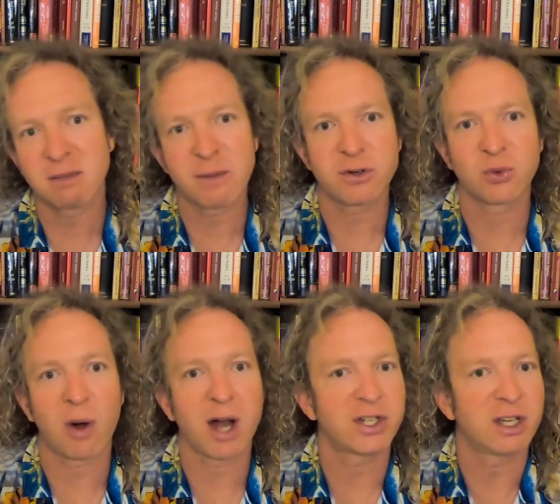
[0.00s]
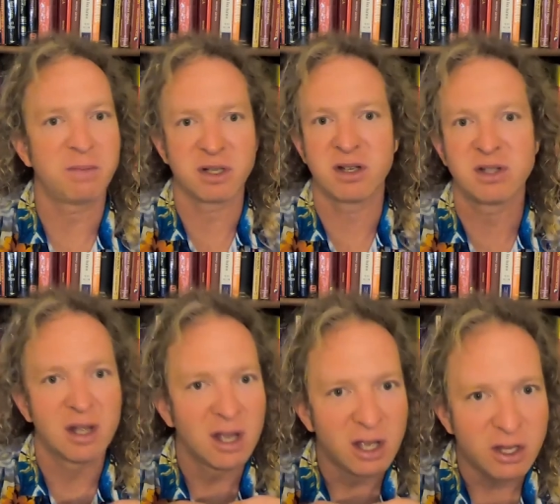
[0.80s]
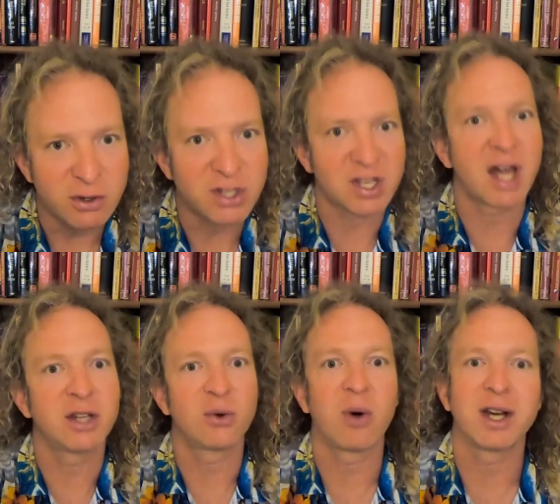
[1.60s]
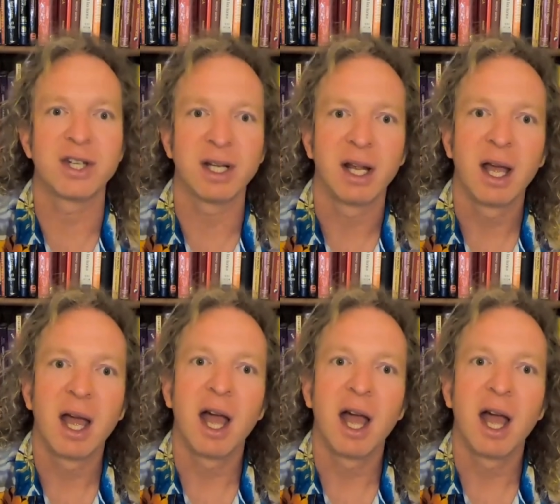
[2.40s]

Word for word: Maybe you're just watching it because you decided to watch it.